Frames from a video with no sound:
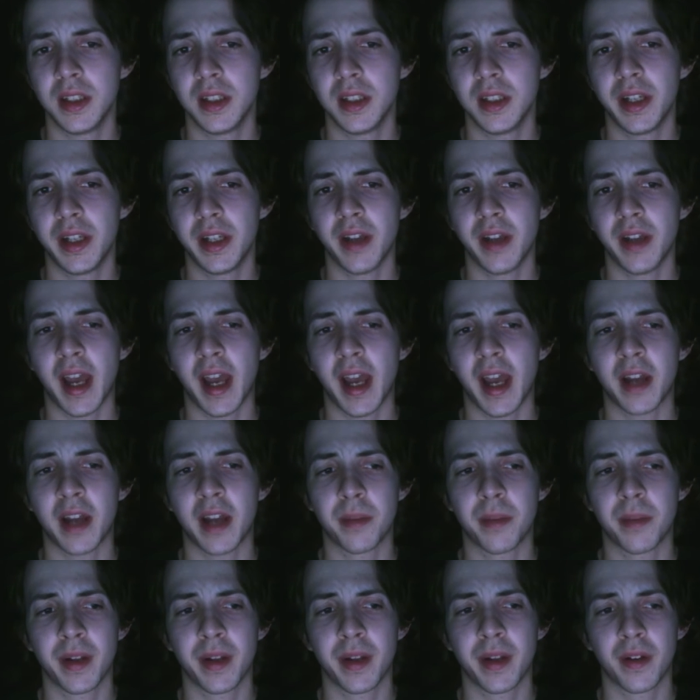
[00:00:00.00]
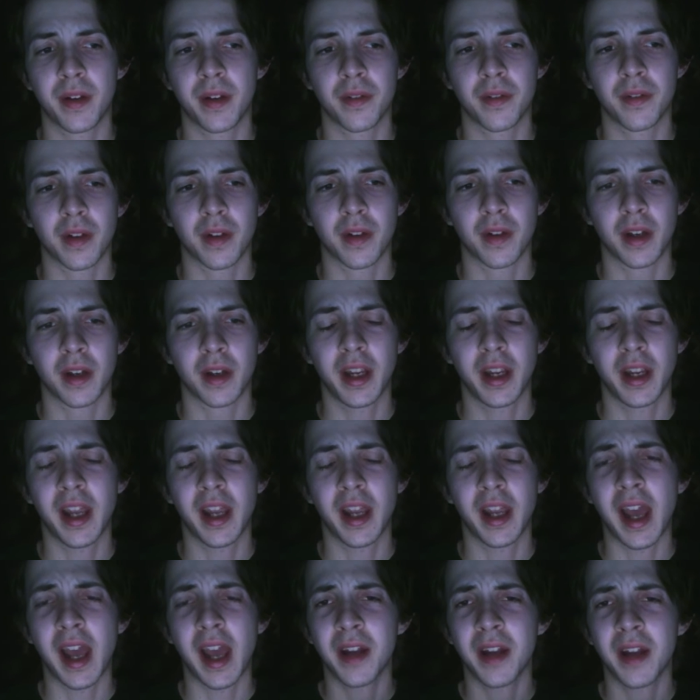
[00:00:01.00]
had
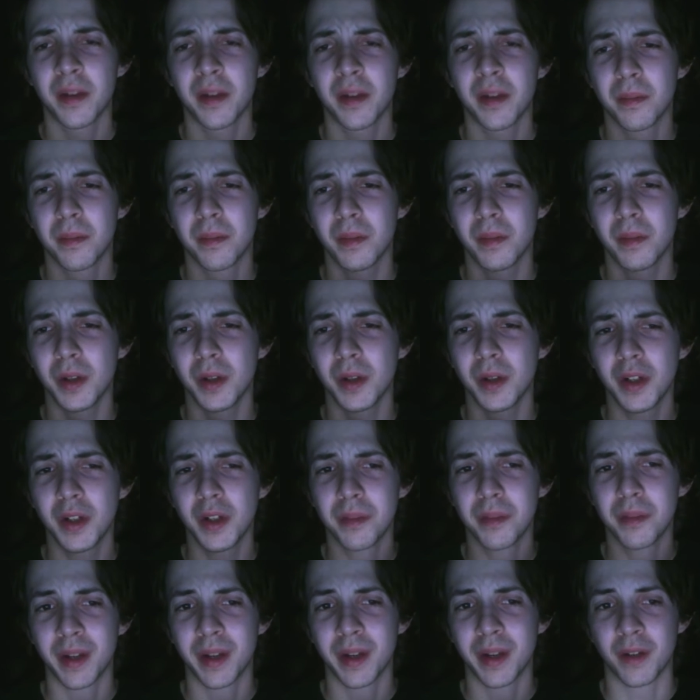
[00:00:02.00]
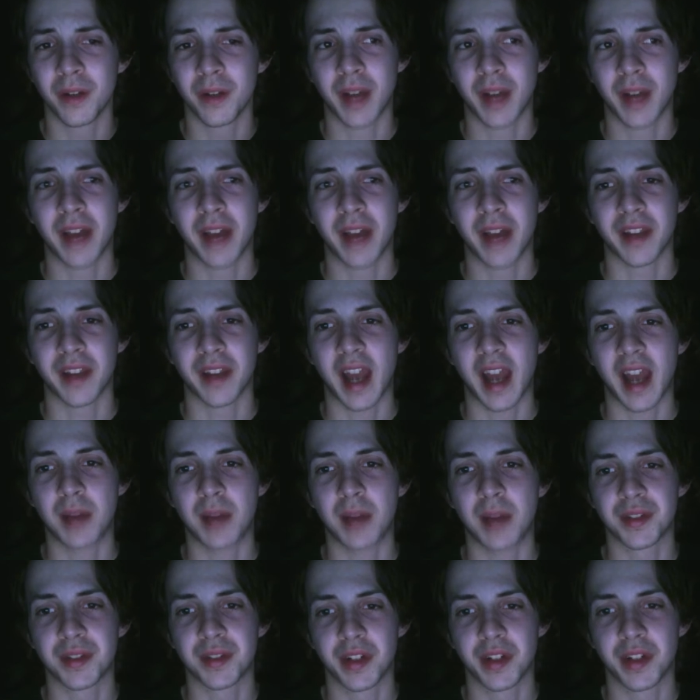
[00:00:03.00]
a good bit of gothic
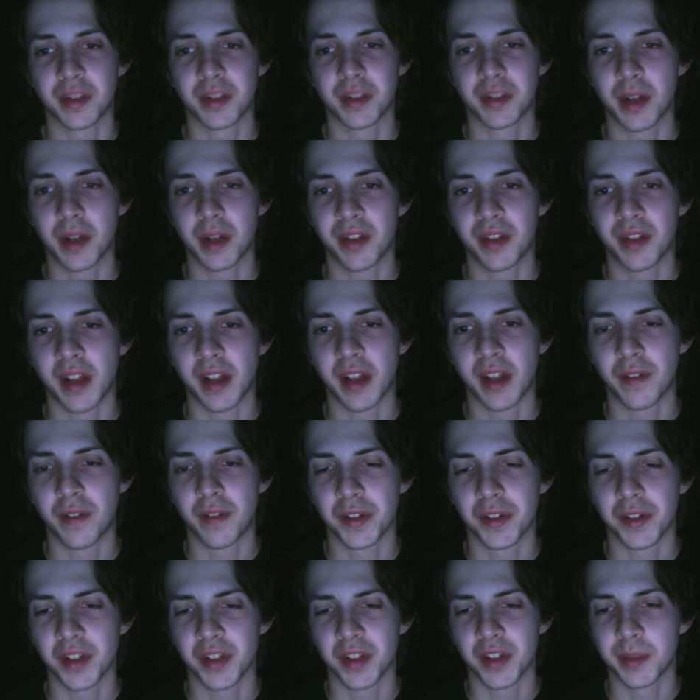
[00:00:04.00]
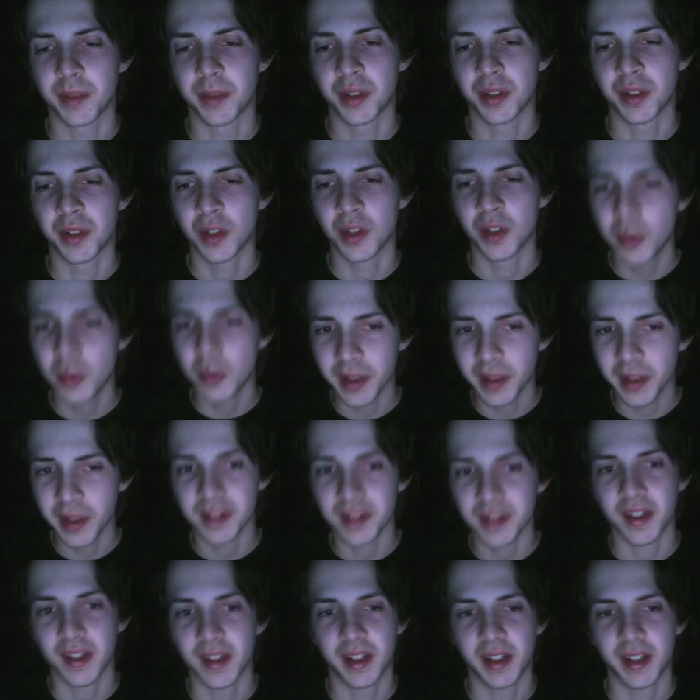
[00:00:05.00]
atmosphere, especially in that first episode, a little bit in the
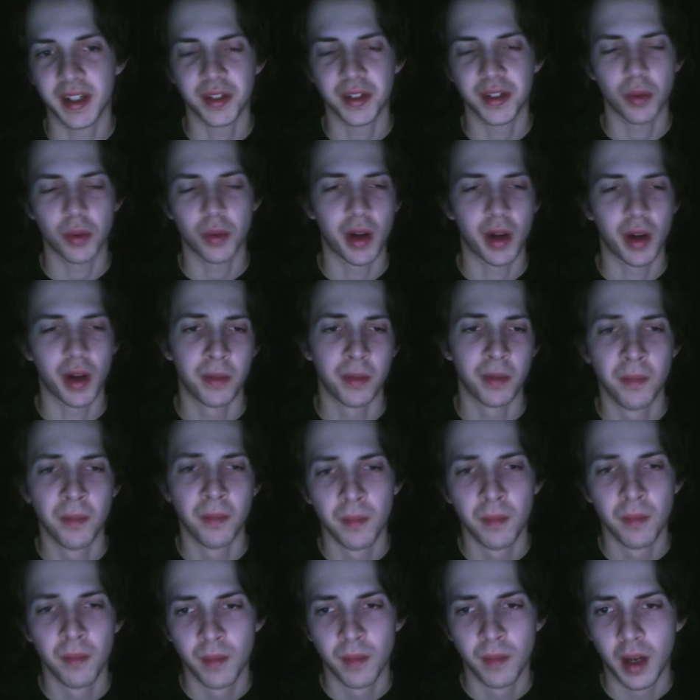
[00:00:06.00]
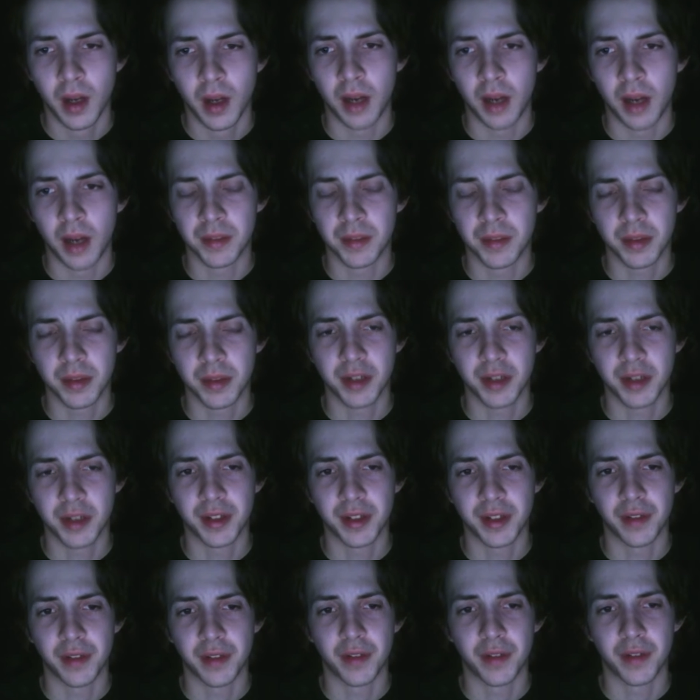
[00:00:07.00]
second as well. But especially in
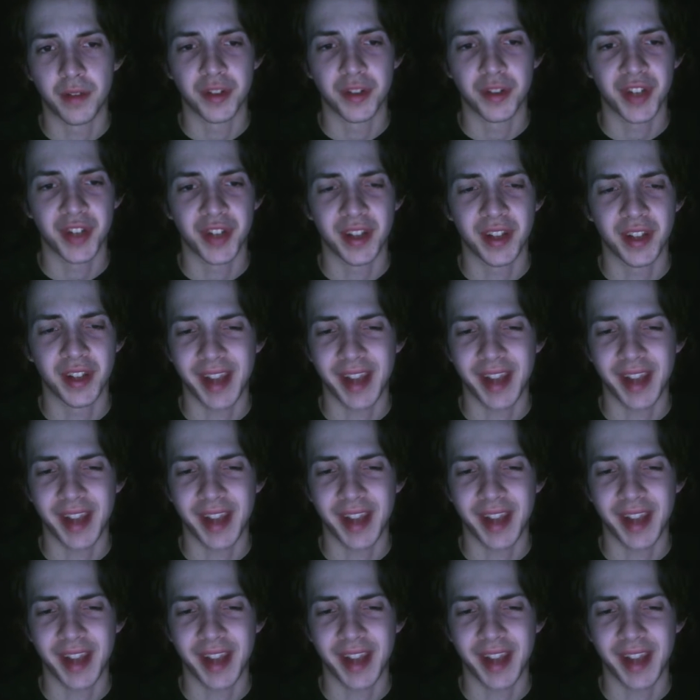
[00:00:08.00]
the first, you had the